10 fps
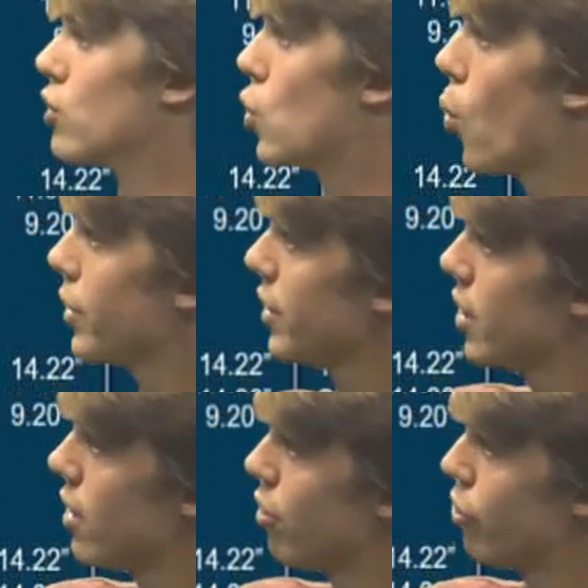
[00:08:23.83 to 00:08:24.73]

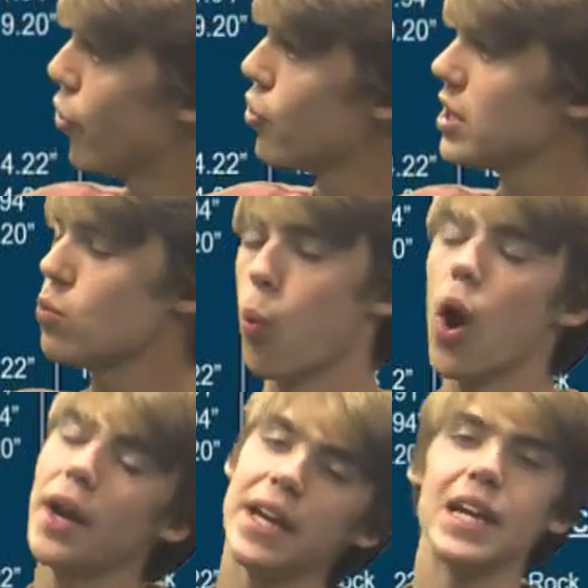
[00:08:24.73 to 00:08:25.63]
recorded
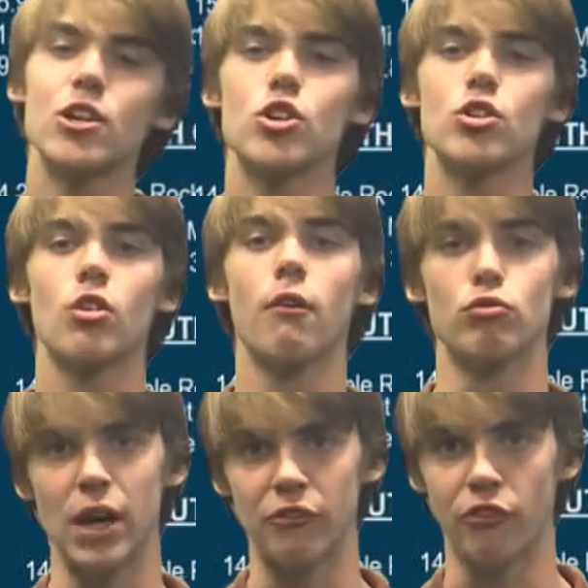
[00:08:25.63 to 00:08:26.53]
31 inches of
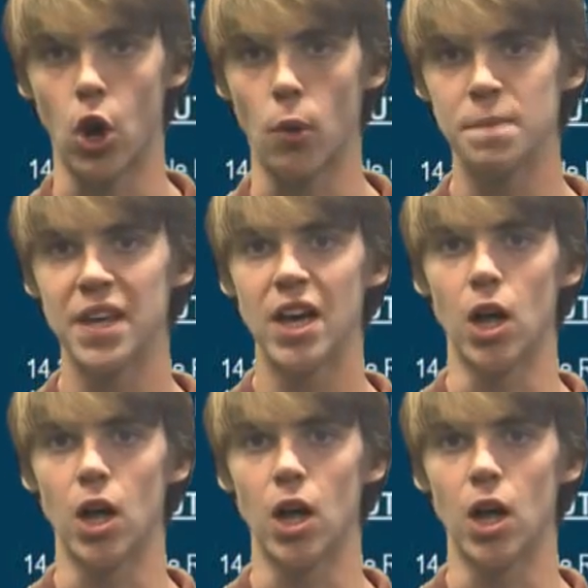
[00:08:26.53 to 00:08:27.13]
rainfall